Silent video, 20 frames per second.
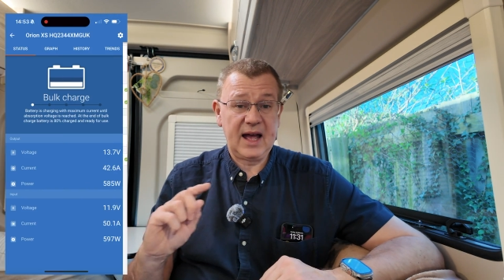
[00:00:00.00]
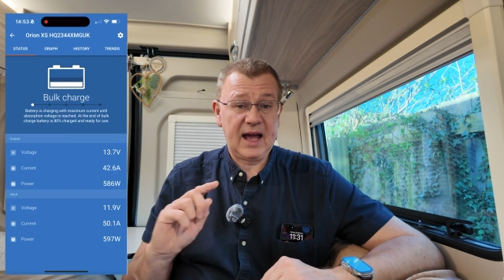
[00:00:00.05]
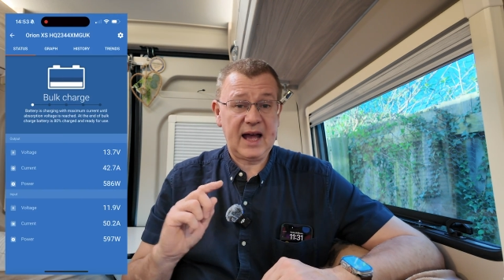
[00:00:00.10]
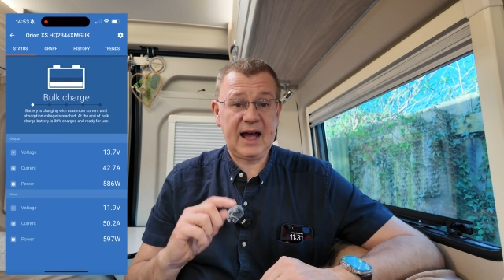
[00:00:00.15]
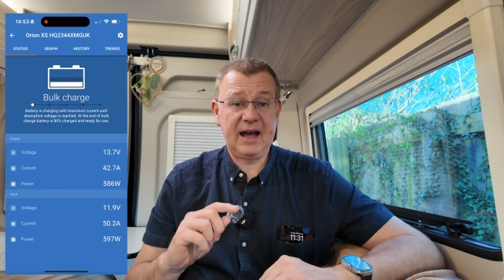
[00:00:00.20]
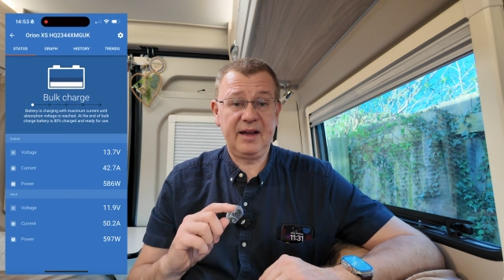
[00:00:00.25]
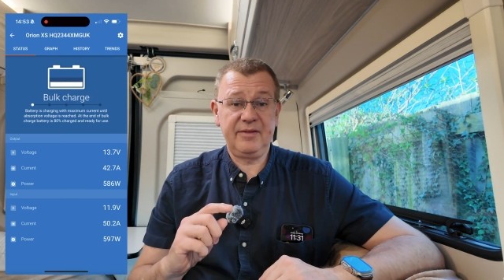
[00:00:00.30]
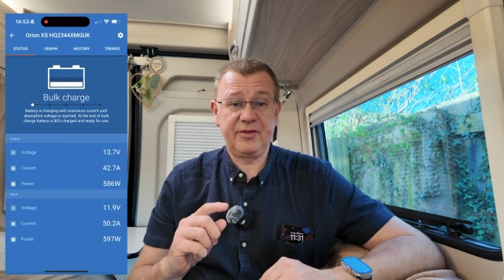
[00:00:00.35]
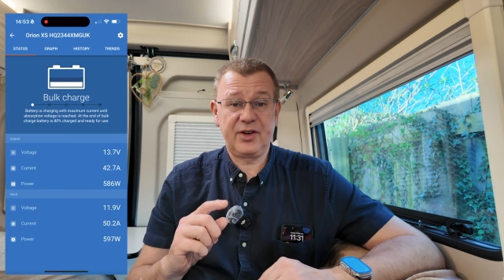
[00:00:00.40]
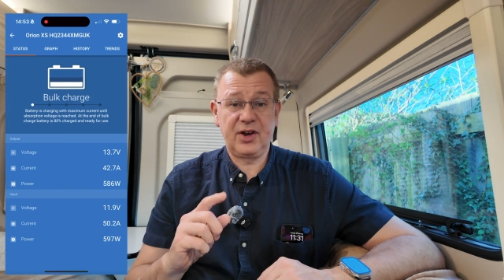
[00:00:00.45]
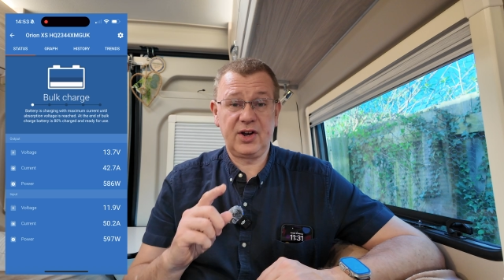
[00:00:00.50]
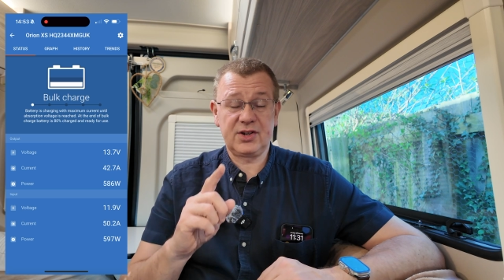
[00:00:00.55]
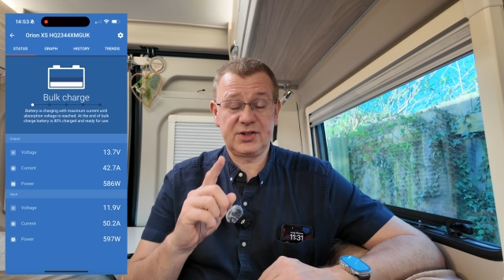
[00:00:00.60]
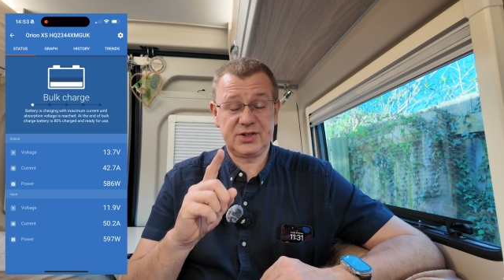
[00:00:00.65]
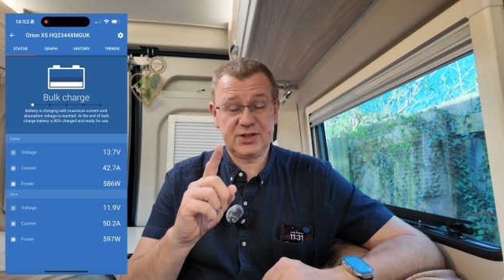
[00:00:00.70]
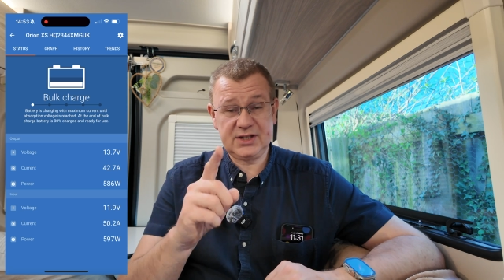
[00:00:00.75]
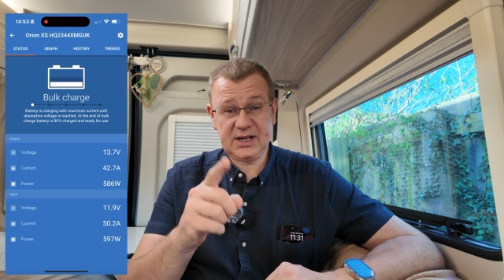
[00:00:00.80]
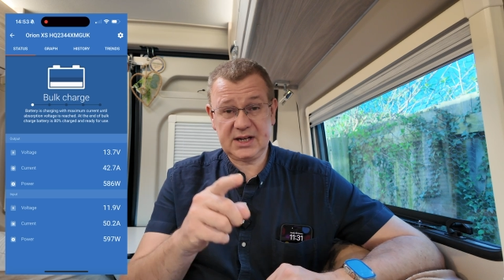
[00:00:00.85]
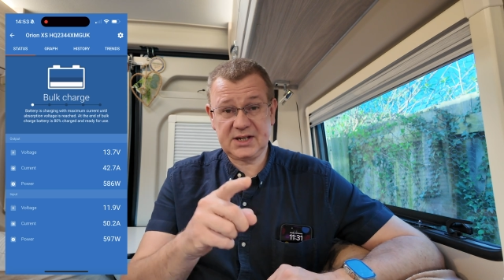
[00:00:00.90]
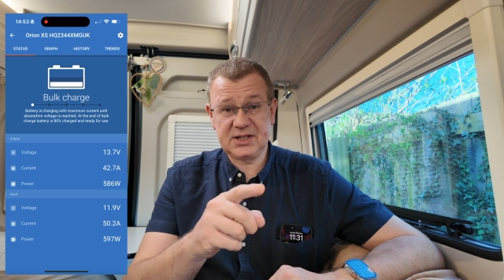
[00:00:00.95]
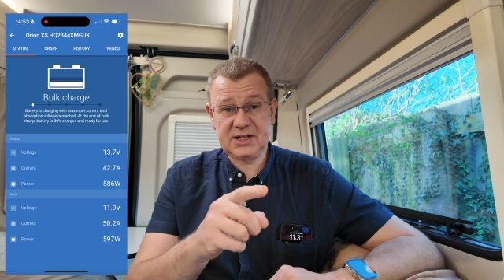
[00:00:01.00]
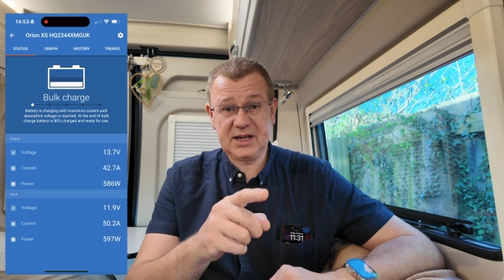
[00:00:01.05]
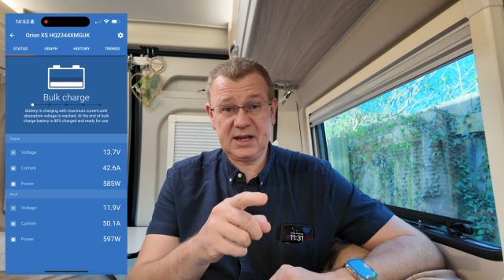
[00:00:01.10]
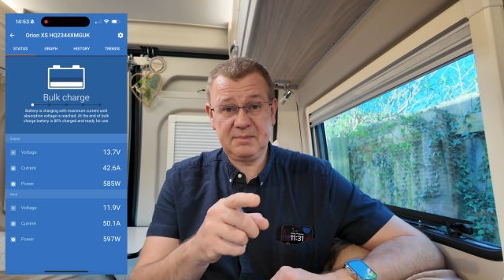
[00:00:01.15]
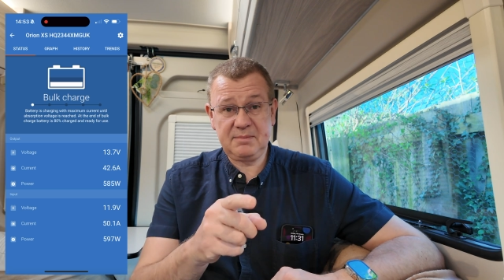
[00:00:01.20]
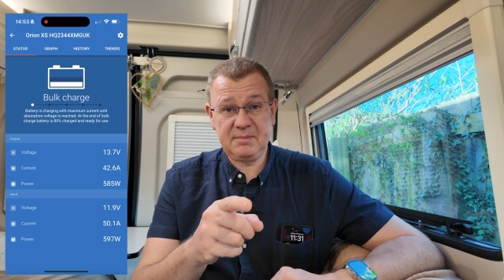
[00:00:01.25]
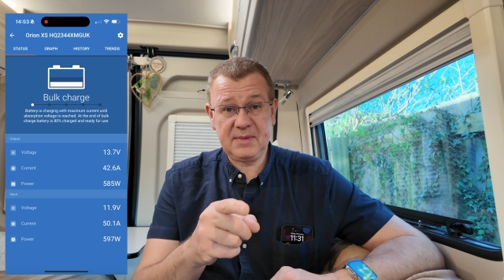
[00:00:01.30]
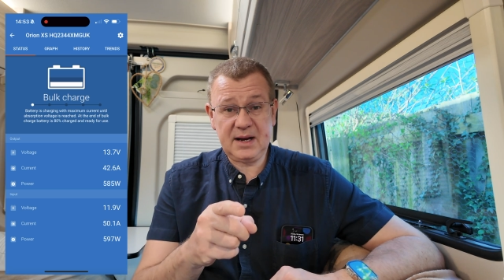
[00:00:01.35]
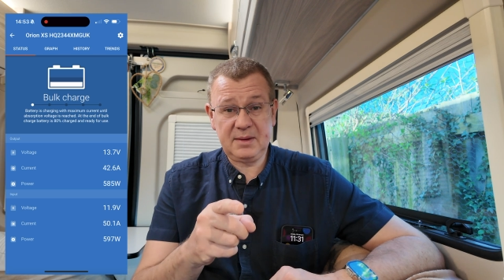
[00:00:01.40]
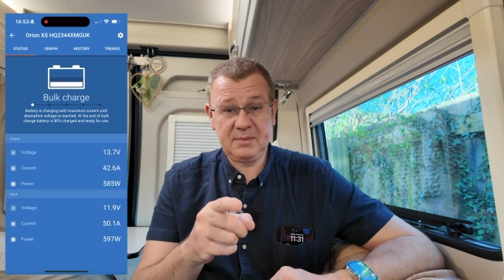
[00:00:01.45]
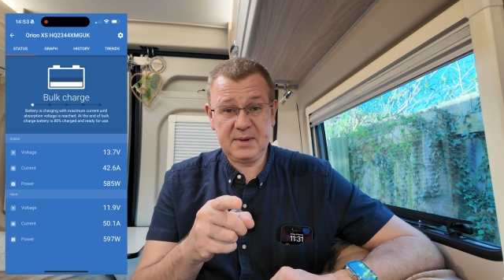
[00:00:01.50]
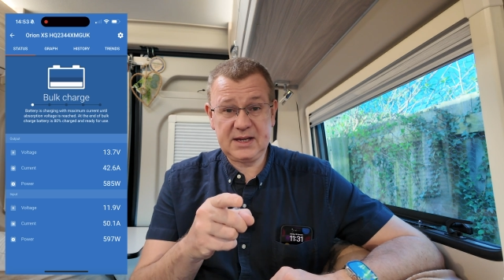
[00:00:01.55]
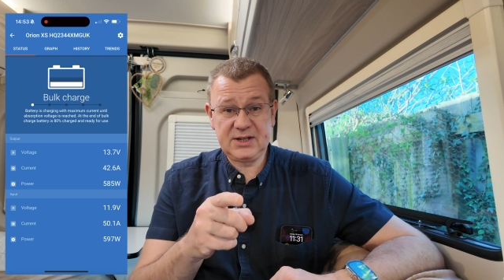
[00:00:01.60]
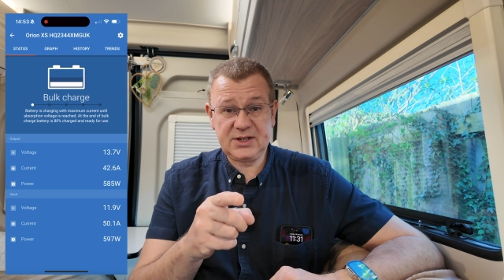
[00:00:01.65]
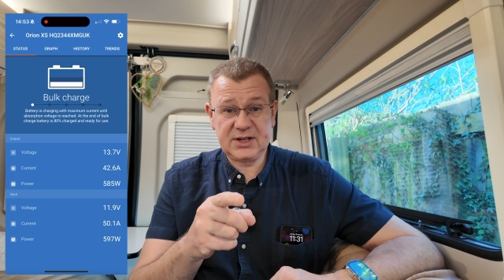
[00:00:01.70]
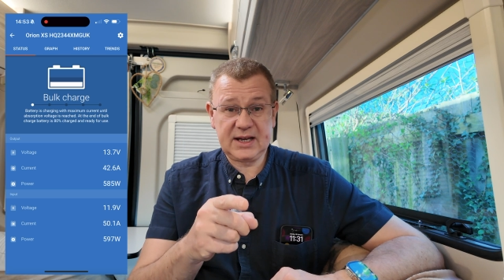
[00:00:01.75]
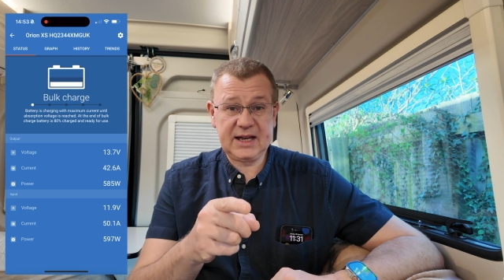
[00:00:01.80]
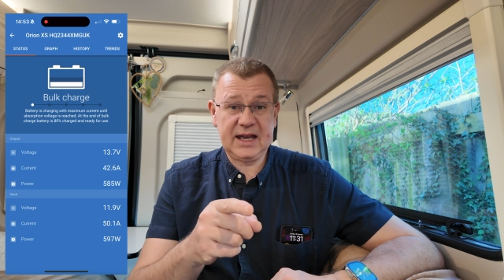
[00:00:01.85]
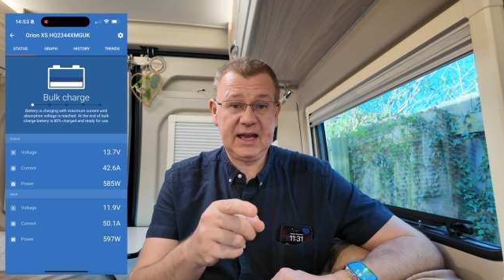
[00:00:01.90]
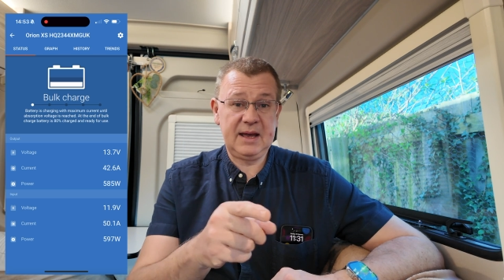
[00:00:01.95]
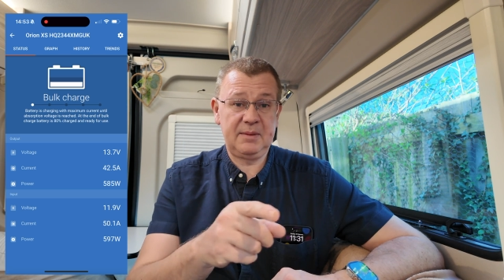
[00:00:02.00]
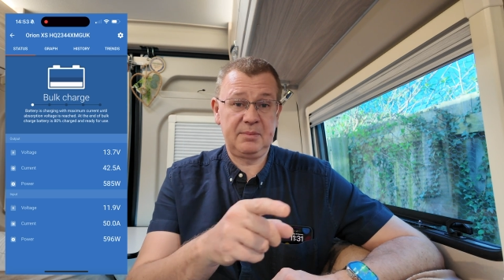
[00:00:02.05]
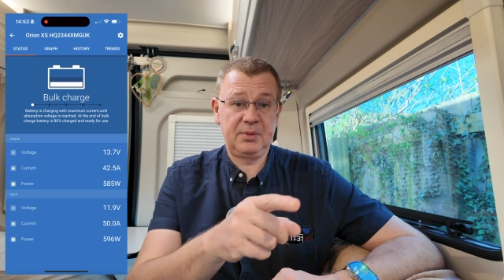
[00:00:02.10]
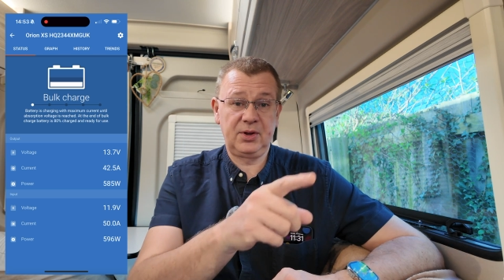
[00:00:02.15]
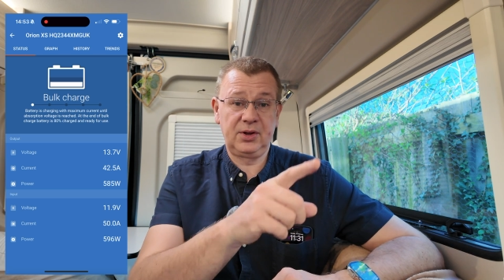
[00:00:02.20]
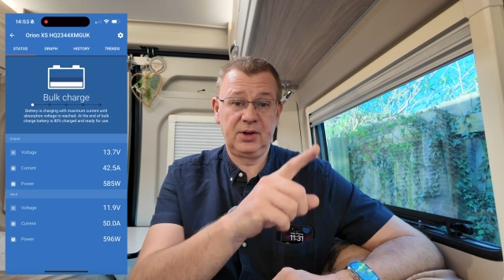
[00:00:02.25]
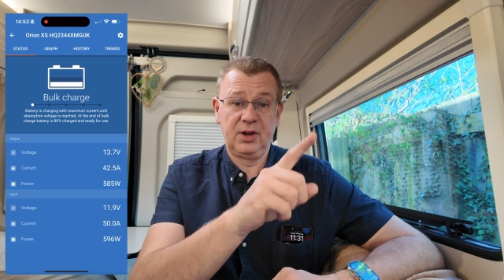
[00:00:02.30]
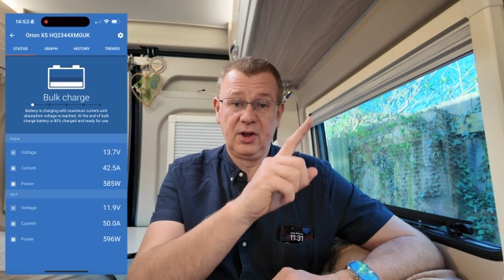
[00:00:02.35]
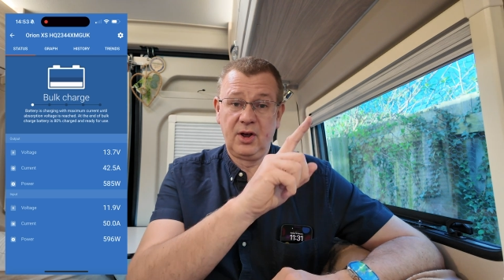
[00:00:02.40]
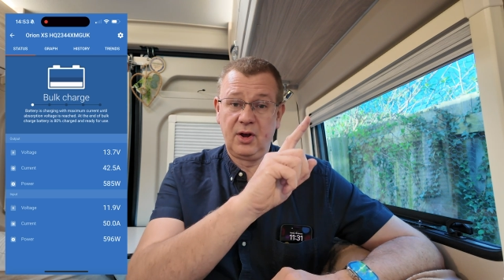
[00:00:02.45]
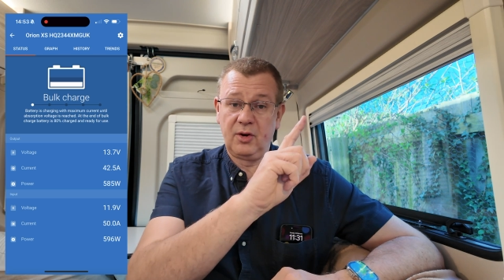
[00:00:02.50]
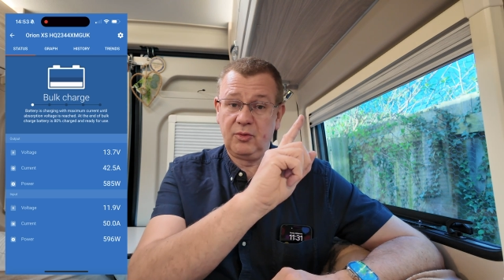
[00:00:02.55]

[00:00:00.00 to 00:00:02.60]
I've got 16mm cable